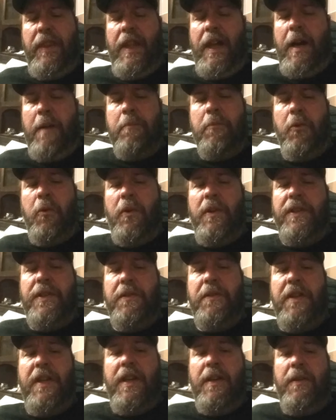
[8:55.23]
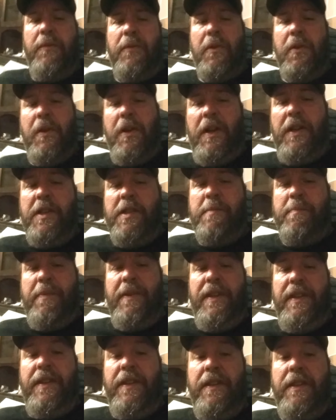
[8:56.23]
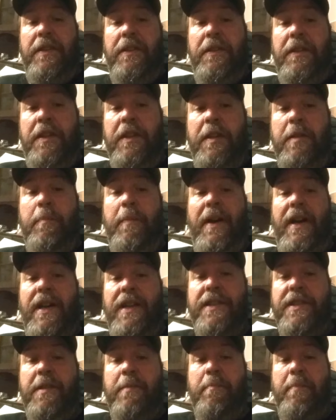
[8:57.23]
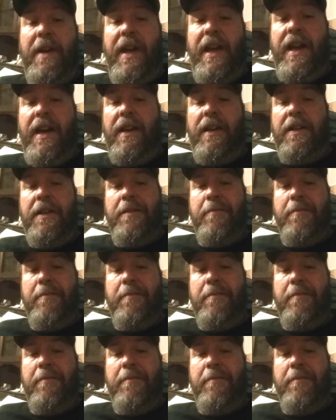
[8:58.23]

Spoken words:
I'm going to give her husband the deposit back.